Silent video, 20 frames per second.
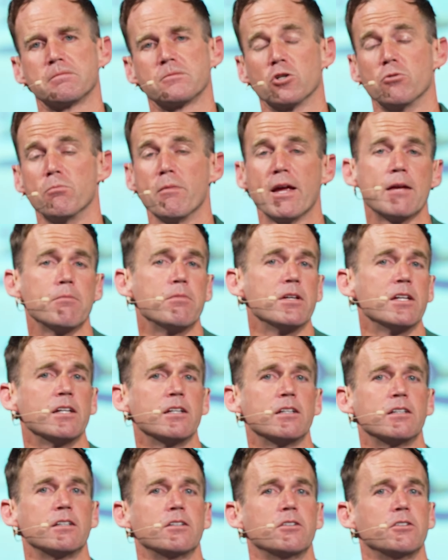Or
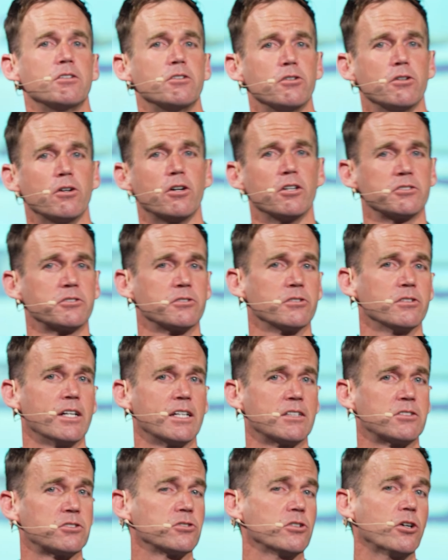maybe you're also
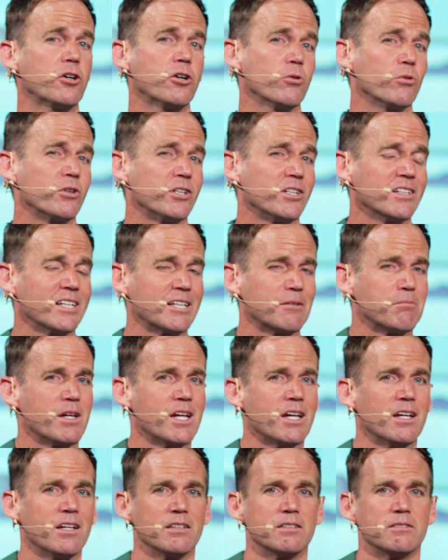like Saul, where you're like,
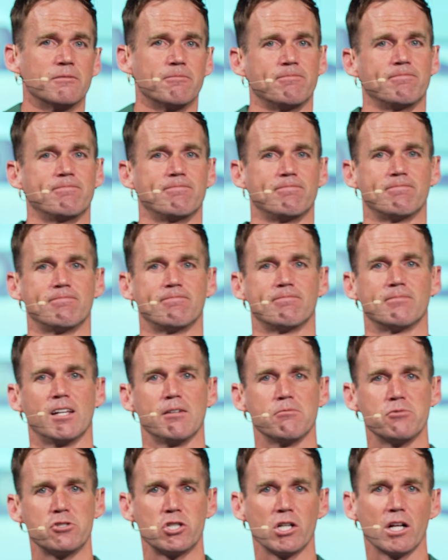man,
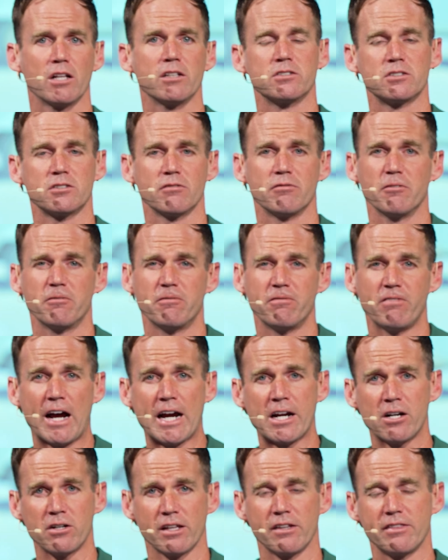I'm jealous of the
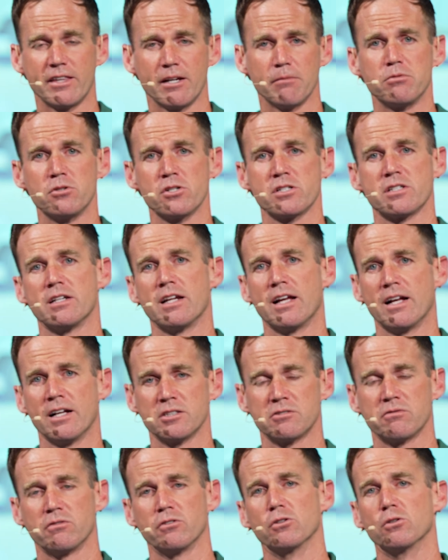fire that that person
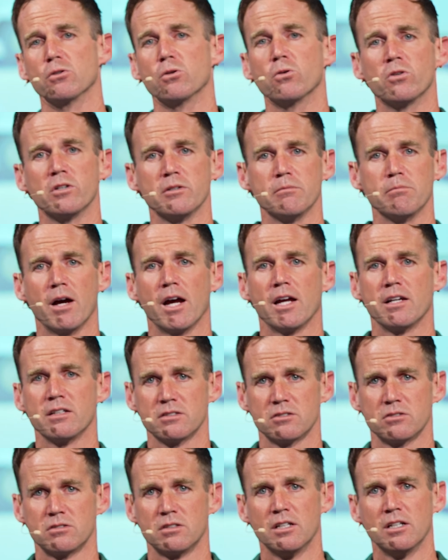has for the Lord, and mine
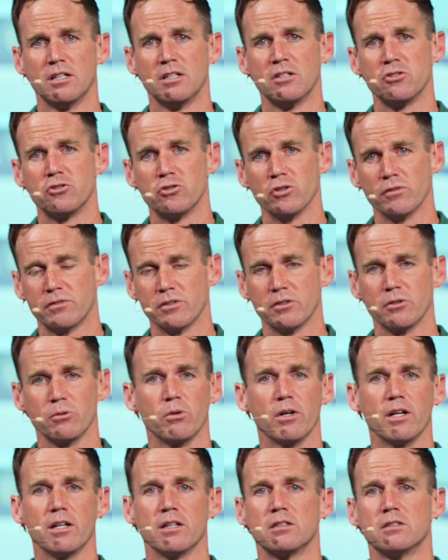has drifted
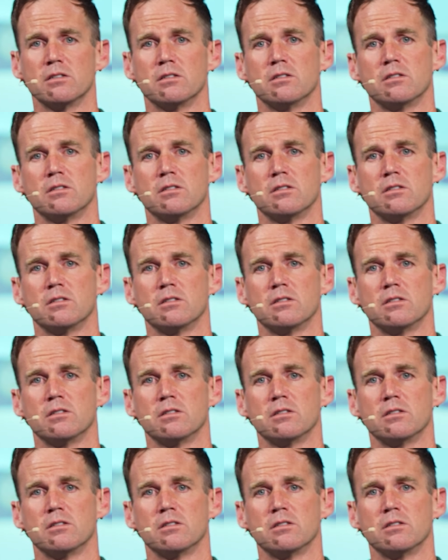away.